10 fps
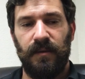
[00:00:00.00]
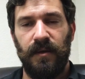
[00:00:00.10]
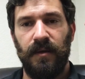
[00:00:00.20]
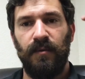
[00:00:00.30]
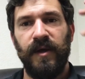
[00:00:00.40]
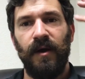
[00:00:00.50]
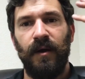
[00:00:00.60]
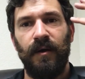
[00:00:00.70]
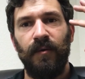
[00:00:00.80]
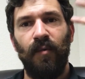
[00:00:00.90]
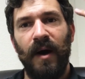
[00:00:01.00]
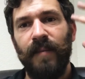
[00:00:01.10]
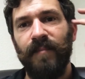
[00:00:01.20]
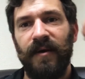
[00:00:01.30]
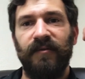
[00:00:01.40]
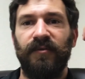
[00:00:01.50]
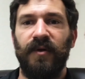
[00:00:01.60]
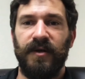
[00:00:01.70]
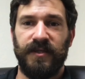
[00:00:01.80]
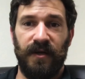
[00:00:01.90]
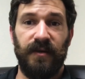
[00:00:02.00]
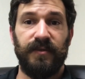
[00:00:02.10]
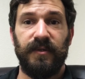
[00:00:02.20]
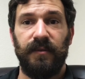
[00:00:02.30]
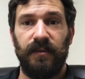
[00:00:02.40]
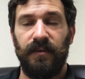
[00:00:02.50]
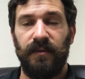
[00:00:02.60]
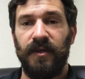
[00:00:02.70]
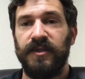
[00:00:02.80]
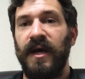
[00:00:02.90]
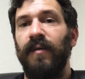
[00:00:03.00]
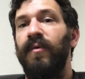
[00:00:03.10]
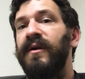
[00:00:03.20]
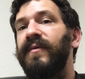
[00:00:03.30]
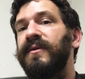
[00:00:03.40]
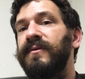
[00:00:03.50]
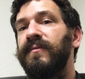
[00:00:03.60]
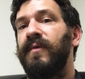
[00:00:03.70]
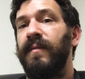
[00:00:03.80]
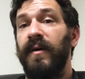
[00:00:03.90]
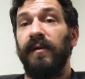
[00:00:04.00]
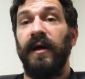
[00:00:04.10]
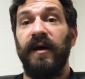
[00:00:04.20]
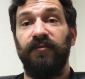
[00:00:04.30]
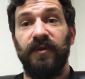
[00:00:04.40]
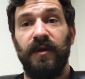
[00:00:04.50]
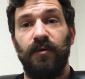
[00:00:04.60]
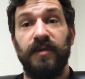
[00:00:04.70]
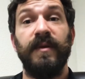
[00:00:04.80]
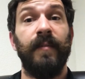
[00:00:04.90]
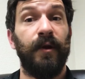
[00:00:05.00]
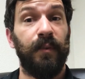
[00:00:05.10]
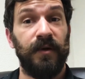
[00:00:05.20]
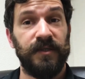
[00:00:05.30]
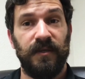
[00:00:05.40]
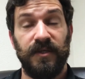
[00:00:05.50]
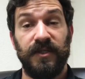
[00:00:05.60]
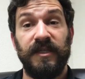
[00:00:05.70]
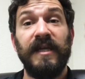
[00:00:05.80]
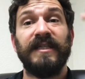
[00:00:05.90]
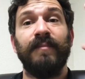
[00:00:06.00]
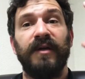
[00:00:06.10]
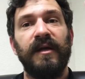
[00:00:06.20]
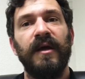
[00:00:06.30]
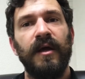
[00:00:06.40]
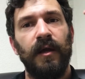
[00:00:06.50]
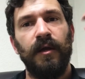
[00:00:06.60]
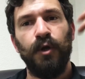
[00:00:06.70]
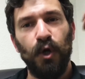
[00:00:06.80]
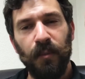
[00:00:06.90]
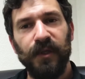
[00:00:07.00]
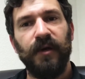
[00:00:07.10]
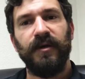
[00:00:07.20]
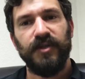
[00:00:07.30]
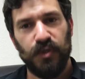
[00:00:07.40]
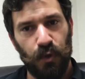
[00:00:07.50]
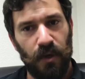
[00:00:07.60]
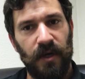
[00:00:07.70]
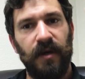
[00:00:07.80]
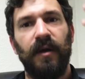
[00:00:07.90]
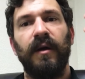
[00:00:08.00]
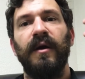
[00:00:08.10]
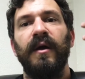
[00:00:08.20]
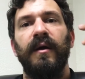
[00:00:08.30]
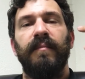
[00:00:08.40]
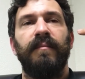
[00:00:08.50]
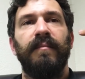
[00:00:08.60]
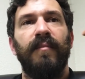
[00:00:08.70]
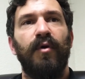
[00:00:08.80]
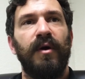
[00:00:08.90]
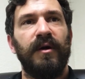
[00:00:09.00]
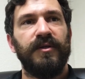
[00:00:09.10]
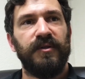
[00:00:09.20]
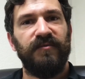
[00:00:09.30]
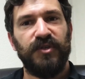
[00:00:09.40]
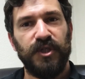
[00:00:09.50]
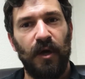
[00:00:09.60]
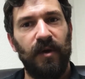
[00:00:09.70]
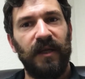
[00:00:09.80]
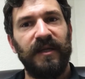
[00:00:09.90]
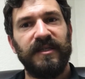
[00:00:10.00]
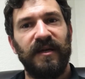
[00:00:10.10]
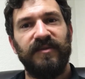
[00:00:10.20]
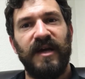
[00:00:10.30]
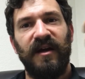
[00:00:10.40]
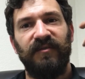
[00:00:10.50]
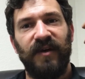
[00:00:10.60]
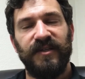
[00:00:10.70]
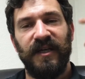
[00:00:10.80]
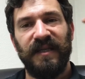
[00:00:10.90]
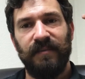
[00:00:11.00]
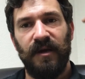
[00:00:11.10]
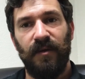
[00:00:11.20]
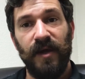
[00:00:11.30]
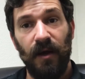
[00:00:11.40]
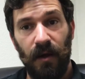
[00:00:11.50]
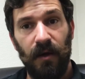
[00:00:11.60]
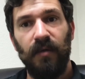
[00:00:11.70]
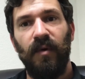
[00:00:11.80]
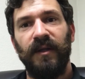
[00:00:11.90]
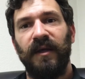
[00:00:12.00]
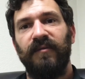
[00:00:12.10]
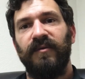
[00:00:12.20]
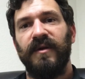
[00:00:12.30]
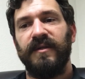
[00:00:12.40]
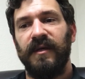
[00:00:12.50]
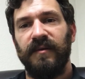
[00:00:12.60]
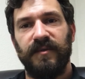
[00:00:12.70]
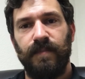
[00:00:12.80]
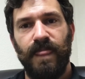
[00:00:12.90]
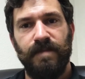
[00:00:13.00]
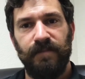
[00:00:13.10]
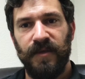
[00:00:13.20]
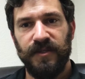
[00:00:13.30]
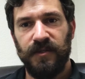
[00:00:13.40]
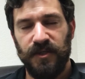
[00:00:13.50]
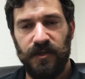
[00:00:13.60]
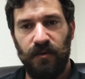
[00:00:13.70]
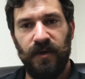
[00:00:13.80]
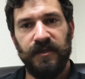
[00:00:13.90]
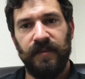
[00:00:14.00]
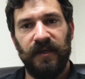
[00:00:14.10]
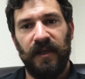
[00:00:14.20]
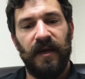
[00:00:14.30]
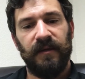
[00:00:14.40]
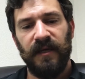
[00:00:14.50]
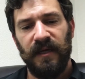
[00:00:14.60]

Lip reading: We all want better for ourselves. There's not one of us that doesn't want a better life, to be a better person, to see somebody nobler, stronger, more sort of stoically self sacrificing in the mirror. We all want that for ourselves. There's just no question about that.